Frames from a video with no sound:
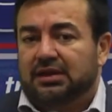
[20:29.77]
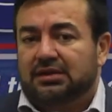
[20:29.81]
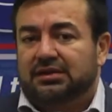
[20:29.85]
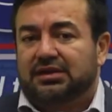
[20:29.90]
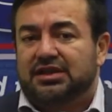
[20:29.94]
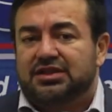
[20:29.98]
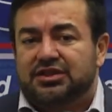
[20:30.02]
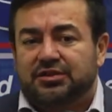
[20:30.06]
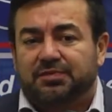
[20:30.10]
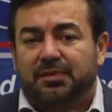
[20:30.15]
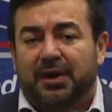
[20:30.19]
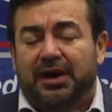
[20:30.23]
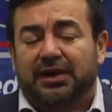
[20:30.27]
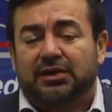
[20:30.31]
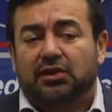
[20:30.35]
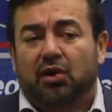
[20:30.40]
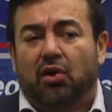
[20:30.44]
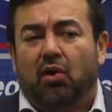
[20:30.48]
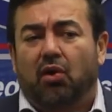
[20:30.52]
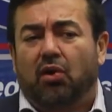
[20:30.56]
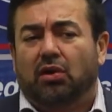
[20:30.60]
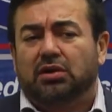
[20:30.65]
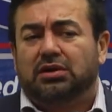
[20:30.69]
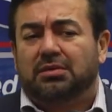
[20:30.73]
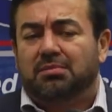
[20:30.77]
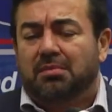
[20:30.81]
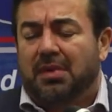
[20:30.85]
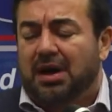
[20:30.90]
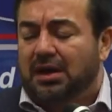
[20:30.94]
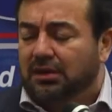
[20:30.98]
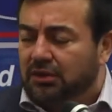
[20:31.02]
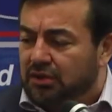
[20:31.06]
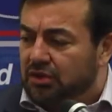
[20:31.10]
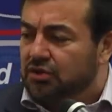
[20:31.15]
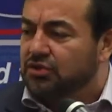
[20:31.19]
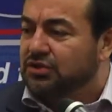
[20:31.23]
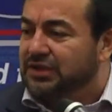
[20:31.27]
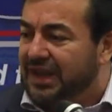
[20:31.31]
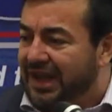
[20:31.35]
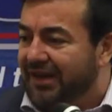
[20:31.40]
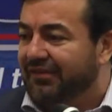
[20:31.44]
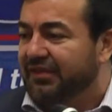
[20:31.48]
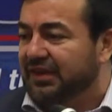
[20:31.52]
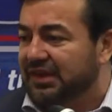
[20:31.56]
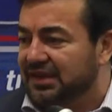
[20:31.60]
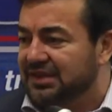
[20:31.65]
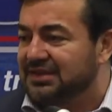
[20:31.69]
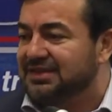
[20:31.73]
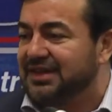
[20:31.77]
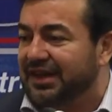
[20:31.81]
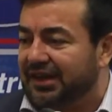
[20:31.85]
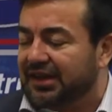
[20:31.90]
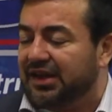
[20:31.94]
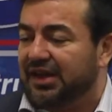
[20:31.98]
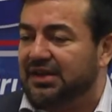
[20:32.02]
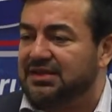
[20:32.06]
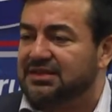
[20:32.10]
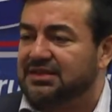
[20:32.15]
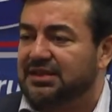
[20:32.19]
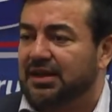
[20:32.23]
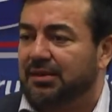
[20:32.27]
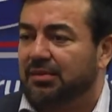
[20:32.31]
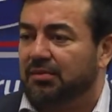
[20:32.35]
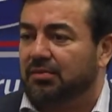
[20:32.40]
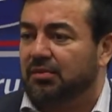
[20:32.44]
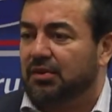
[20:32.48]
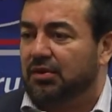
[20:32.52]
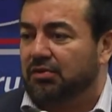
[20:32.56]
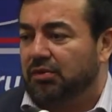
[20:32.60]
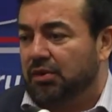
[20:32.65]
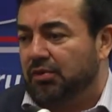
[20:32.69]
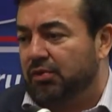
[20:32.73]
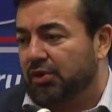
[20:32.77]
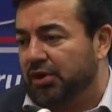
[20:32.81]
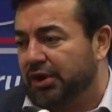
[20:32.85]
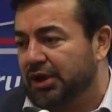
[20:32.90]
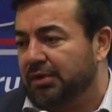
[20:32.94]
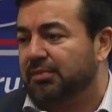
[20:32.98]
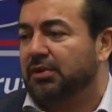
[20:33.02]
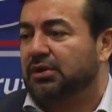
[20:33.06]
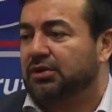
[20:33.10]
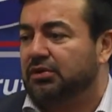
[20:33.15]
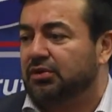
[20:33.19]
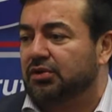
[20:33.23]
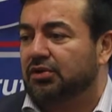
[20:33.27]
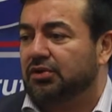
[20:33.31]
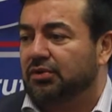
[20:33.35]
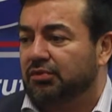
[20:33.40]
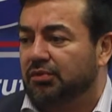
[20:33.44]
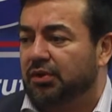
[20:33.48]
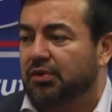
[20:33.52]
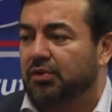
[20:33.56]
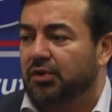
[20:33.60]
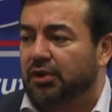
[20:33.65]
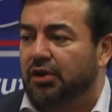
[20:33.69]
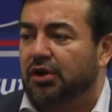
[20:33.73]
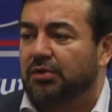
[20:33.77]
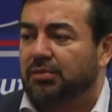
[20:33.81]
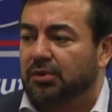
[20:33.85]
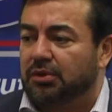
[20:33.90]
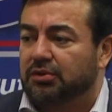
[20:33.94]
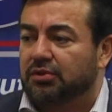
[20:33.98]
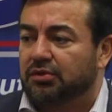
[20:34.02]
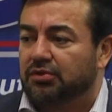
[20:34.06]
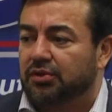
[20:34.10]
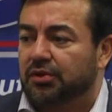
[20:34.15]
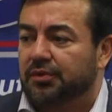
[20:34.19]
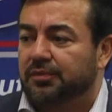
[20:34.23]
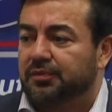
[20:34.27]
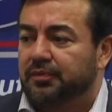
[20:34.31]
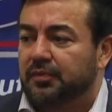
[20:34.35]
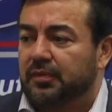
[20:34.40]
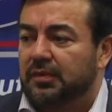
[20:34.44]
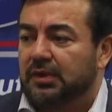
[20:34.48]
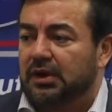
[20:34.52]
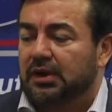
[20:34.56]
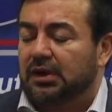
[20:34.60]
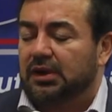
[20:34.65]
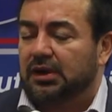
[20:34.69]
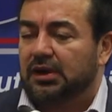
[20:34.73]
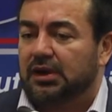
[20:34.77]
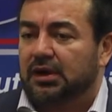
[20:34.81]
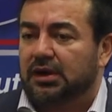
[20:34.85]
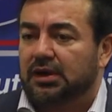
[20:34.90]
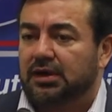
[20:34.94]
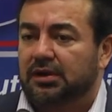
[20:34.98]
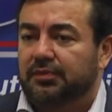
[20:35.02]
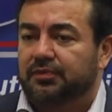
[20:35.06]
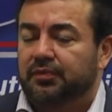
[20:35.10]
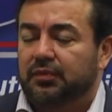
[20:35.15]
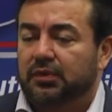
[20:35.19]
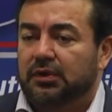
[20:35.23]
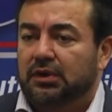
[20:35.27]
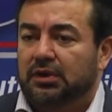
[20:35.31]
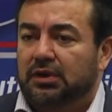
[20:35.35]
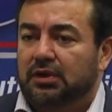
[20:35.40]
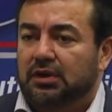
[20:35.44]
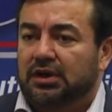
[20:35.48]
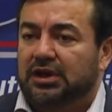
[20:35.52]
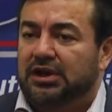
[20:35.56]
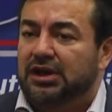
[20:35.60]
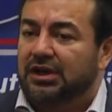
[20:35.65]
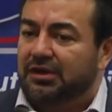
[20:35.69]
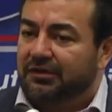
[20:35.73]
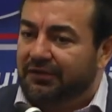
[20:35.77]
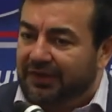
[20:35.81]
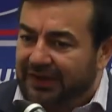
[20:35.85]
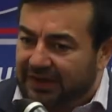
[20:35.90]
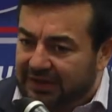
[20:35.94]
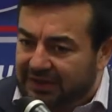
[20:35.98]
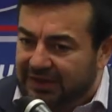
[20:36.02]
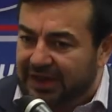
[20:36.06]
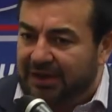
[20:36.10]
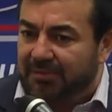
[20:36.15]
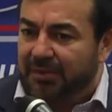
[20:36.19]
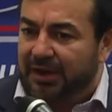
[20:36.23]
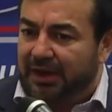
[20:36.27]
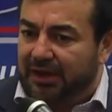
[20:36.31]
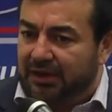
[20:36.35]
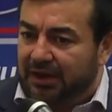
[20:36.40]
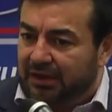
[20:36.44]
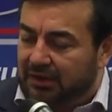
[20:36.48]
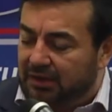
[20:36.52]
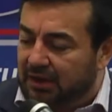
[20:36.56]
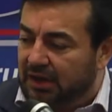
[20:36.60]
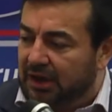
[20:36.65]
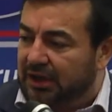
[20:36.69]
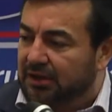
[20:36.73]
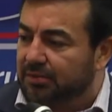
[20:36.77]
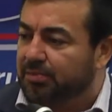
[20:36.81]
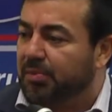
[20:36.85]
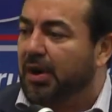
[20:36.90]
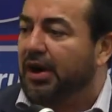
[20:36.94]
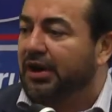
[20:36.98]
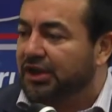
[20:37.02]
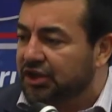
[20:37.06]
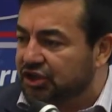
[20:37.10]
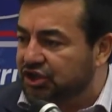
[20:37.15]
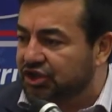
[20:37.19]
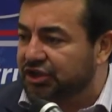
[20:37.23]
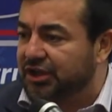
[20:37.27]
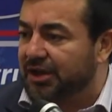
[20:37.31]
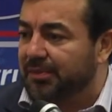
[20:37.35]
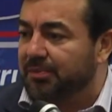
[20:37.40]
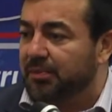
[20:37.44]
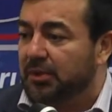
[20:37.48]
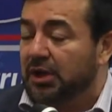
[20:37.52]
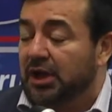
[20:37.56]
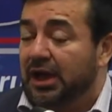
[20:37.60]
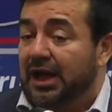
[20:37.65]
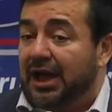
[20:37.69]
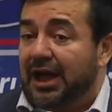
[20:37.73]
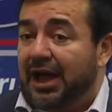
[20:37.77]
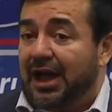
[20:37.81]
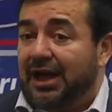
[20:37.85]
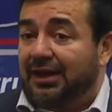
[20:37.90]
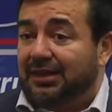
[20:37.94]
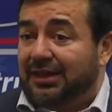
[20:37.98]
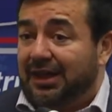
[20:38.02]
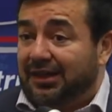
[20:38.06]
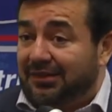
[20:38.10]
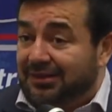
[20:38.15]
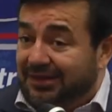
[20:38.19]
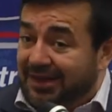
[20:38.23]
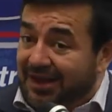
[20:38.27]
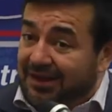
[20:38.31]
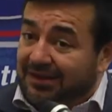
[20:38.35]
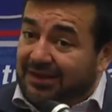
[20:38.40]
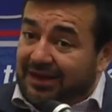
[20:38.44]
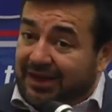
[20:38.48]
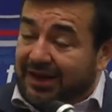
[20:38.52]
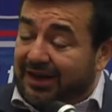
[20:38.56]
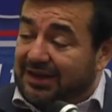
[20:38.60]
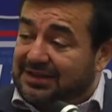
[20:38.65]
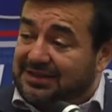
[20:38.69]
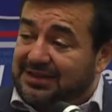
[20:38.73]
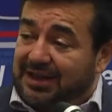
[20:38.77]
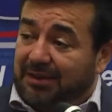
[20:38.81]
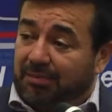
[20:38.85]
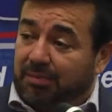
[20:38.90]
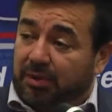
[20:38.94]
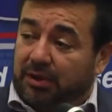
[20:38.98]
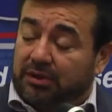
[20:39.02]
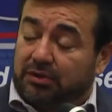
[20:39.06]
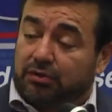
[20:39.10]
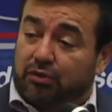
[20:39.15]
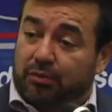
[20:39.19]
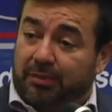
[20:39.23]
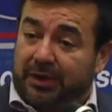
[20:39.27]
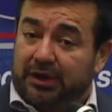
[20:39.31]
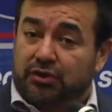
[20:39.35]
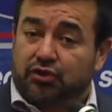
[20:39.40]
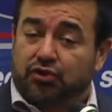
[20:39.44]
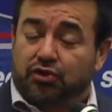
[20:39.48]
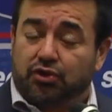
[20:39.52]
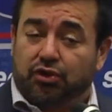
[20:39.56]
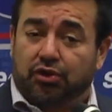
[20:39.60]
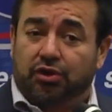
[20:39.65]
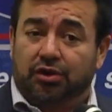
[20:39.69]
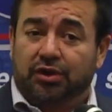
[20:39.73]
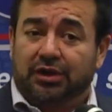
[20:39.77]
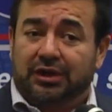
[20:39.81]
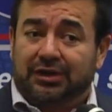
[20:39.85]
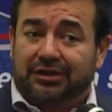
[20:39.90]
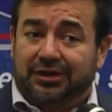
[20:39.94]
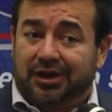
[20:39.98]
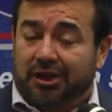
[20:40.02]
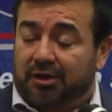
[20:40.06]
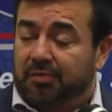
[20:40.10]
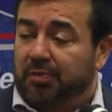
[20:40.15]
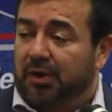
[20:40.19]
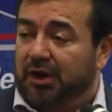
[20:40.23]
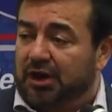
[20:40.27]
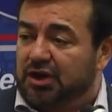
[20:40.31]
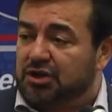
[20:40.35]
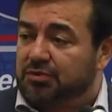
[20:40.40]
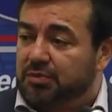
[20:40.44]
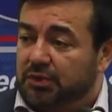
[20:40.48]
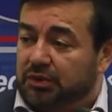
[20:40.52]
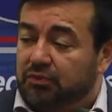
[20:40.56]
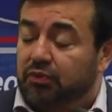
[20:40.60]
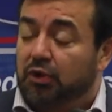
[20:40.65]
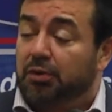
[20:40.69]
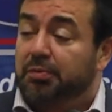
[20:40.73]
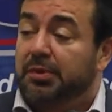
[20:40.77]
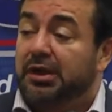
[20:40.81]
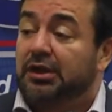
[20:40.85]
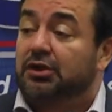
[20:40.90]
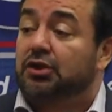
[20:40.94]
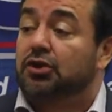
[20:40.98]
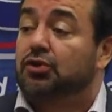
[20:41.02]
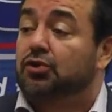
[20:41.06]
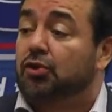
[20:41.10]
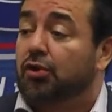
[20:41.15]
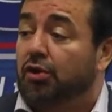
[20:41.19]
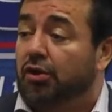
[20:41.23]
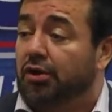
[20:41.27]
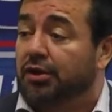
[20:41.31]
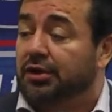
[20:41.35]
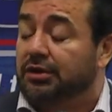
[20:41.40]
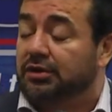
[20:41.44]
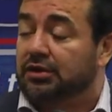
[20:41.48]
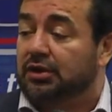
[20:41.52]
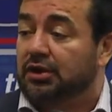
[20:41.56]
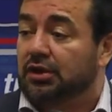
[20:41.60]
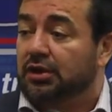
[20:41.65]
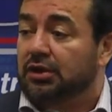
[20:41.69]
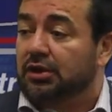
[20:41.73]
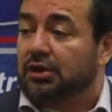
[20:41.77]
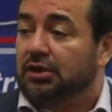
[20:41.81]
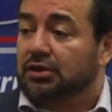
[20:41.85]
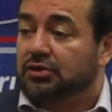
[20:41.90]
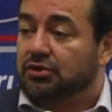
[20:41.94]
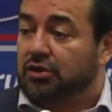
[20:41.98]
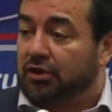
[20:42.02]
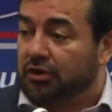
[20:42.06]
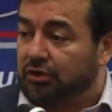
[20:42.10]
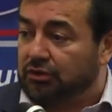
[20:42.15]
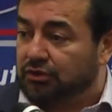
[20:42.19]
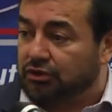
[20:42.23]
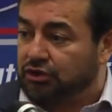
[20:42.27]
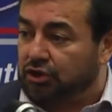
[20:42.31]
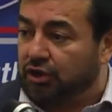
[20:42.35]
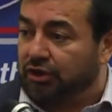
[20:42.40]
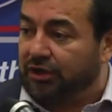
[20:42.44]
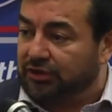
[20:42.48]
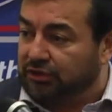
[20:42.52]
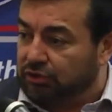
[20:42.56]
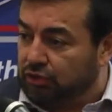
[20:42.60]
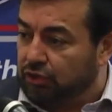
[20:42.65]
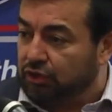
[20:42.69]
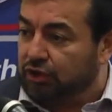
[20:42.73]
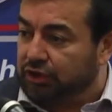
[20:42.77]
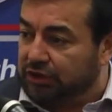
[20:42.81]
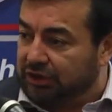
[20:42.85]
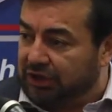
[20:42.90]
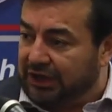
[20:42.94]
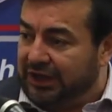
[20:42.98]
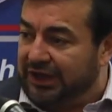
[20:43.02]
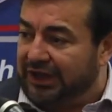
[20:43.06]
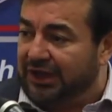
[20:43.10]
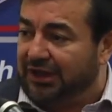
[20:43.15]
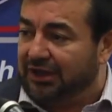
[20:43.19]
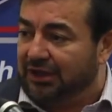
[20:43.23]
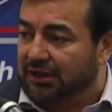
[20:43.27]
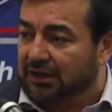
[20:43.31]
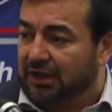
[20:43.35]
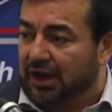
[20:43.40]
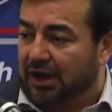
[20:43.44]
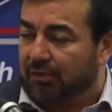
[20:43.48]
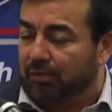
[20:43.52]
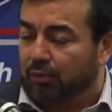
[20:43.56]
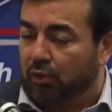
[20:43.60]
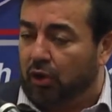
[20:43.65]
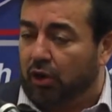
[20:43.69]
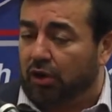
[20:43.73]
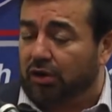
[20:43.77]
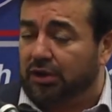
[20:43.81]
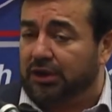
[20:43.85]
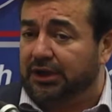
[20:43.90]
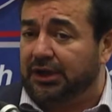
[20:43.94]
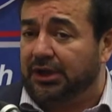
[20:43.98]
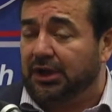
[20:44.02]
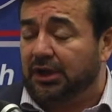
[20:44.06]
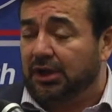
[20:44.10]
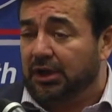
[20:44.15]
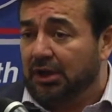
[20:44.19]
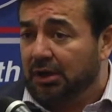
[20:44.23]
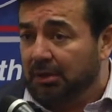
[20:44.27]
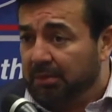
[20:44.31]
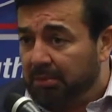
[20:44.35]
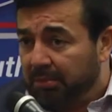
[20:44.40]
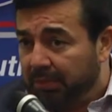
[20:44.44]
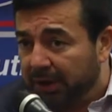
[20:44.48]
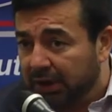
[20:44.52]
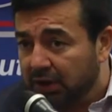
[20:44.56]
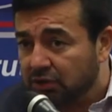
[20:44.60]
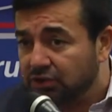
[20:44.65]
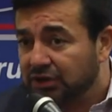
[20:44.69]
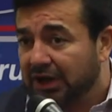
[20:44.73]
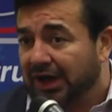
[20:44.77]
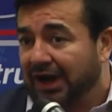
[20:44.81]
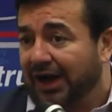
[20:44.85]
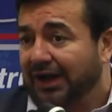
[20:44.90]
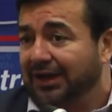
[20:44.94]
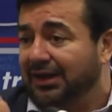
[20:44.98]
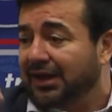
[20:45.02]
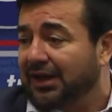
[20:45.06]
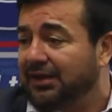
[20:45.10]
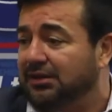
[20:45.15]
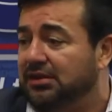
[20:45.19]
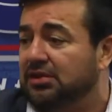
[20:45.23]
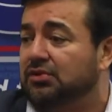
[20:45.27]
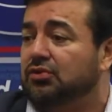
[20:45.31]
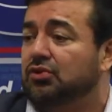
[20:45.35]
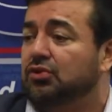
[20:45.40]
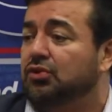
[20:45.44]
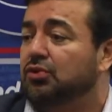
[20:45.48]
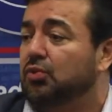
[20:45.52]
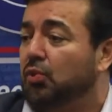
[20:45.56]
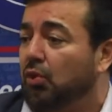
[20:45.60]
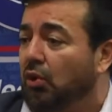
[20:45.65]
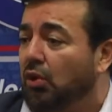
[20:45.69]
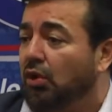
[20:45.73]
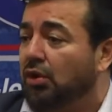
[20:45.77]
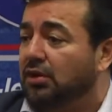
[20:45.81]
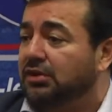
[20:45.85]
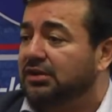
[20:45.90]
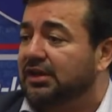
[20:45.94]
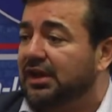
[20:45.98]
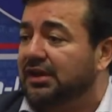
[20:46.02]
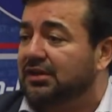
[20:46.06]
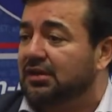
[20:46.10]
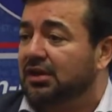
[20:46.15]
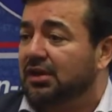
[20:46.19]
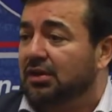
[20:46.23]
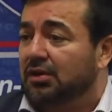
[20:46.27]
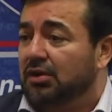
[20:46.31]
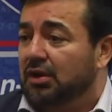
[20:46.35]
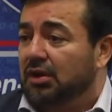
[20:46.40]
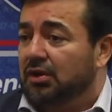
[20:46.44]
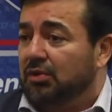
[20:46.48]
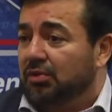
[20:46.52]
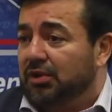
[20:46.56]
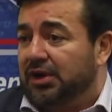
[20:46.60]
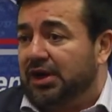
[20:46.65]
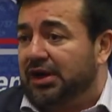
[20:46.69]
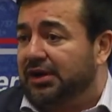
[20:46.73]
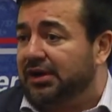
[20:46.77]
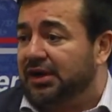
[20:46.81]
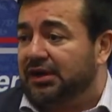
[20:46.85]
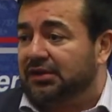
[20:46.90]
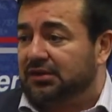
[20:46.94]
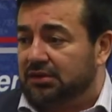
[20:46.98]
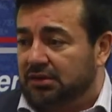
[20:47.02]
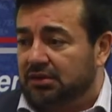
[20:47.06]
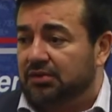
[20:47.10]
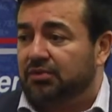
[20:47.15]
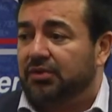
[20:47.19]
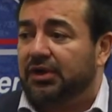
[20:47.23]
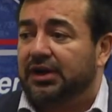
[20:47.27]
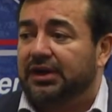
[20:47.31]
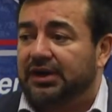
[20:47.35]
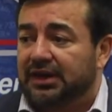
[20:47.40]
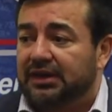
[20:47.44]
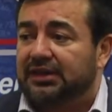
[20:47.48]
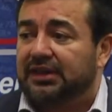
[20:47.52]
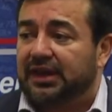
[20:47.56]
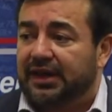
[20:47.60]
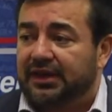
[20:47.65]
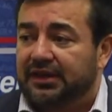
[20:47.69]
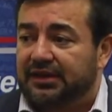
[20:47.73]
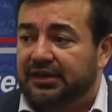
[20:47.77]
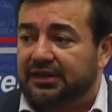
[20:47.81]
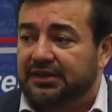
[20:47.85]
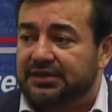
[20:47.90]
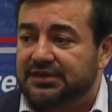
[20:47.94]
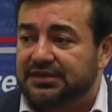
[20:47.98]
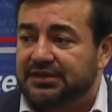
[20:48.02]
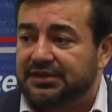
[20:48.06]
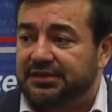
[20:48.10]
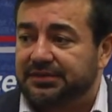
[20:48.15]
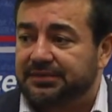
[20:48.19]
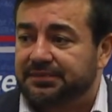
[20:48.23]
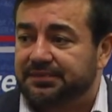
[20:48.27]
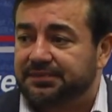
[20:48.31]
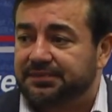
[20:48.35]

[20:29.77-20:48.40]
despite all the mountains of evidence against them, we were able to convict them and punish them, and then take that example to make sure their punishment will be a deterrent. So to heal morally, but also highlight it to the world that we are not like this.